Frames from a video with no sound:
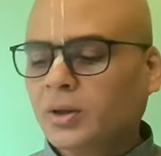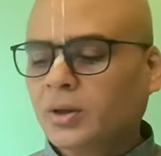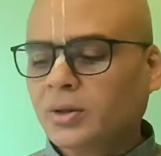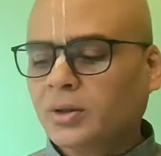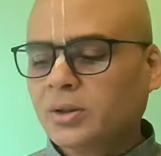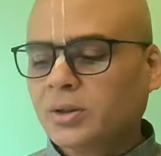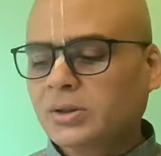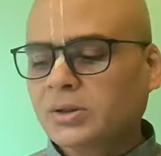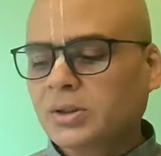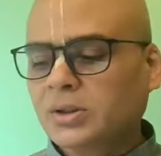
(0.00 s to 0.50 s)

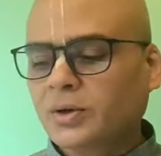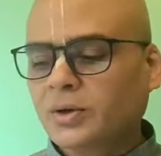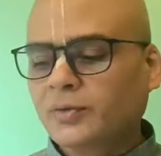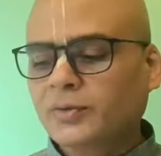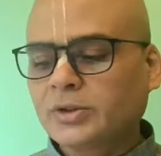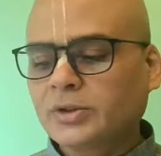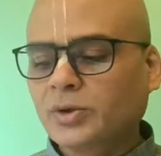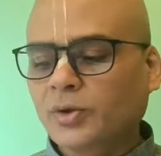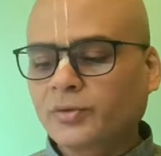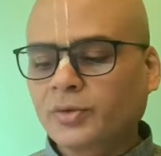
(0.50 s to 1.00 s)
in the
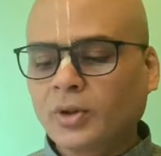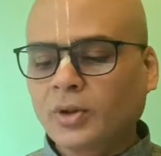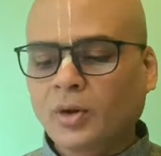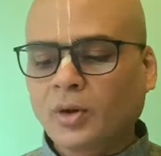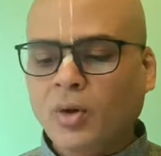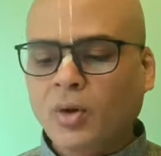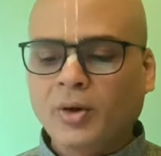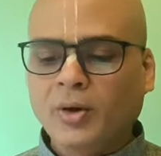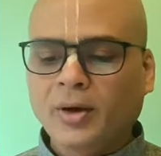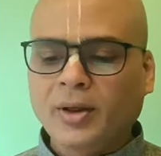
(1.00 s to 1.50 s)
service of the
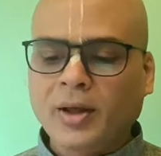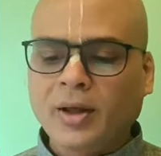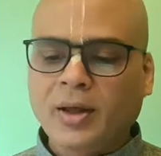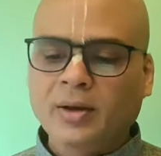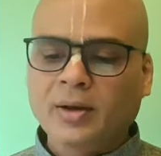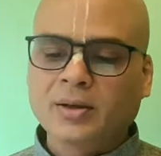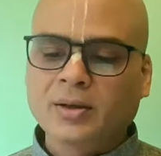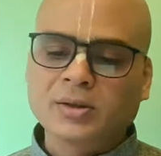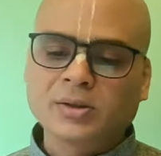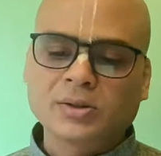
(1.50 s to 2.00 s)
Lord
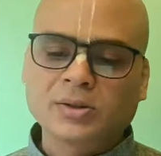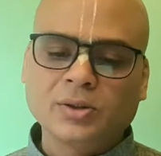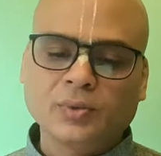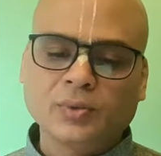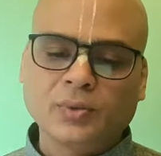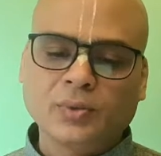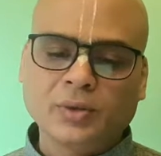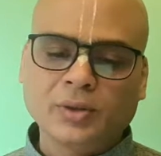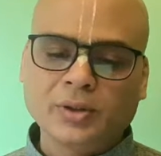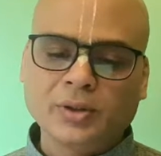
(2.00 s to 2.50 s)
and his
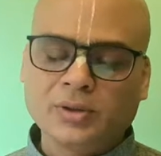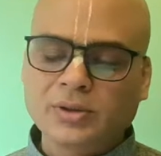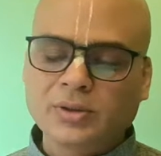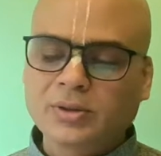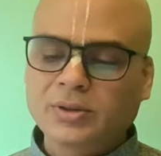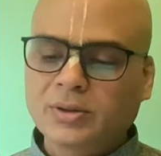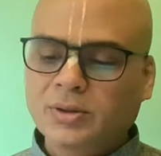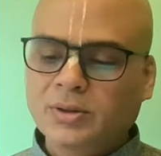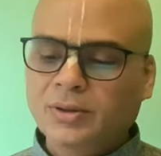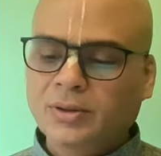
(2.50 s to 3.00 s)
devotees.